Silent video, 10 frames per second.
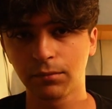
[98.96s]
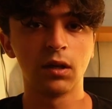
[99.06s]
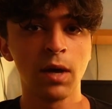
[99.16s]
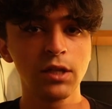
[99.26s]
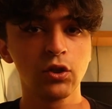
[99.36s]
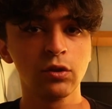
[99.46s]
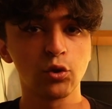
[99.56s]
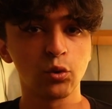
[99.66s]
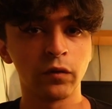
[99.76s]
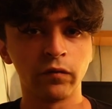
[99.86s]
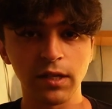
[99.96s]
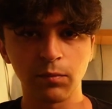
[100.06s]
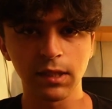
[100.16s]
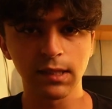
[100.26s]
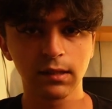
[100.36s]
Imagine two
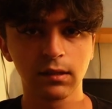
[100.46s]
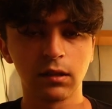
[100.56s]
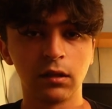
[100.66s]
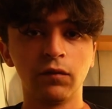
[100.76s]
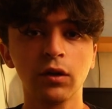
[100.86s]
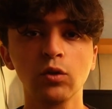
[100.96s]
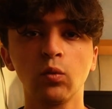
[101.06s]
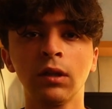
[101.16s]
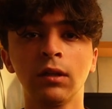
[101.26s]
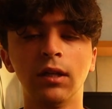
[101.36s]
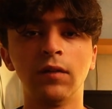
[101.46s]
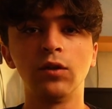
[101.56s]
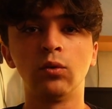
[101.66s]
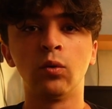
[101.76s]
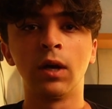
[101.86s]
investments. The first one gives
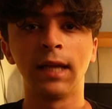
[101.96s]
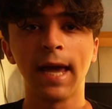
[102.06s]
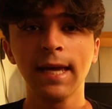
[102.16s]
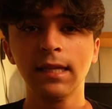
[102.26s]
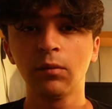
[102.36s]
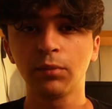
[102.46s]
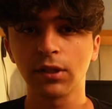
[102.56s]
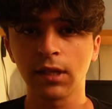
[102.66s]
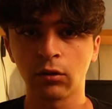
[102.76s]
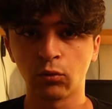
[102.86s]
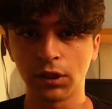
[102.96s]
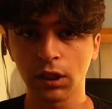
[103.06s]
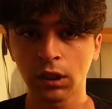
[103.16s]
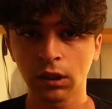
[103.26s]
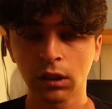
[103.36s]
you an 80%
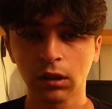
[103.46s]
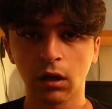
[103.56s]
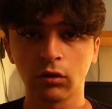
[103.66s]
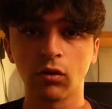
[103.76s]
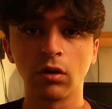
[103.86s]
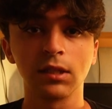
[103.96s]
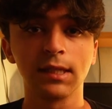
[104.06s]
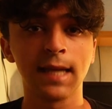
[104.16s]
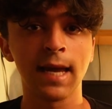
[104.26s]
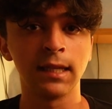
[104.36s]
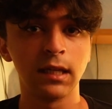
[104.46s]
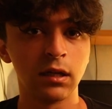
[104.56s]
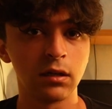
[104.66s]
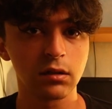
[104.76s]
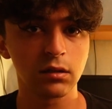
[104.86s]
return across 10
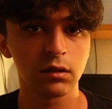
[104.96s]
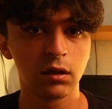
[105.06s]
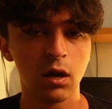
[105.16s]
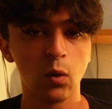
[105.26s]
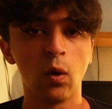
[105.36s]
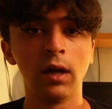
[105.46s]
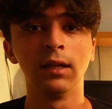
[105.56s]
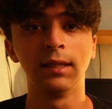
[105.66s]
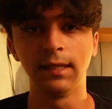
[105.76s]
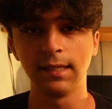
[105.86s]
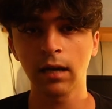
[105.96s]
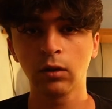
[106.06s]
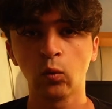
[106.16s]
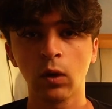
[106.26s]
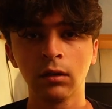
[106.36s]
years. While the
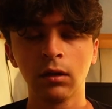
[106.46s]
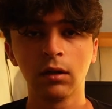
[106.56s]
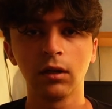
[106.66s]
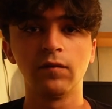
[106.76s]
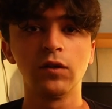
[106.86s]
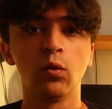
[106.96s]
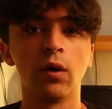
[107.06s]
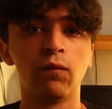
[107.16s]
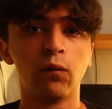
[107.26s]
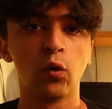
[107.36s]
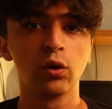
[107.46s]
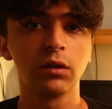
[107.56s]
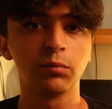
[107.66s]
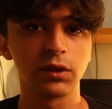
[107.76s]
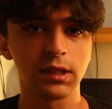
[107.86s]
second one gives you a
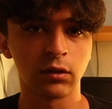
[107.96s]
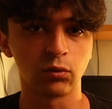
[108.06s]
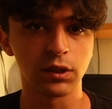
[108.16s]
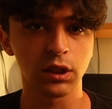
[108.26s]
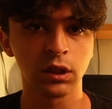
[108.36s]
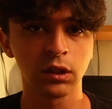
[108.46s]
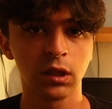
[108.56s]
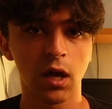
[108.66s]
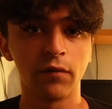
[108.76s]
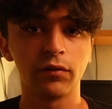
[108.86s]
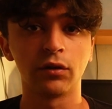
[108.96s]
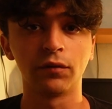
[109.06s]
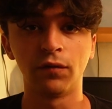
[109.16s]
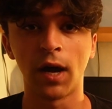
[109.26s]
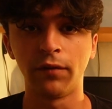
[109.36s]
40% return after
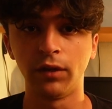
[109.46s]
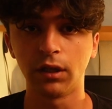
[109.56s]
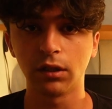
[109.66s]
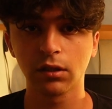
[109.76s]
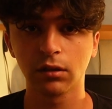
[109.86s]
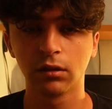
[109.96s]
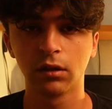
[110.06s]
5 years.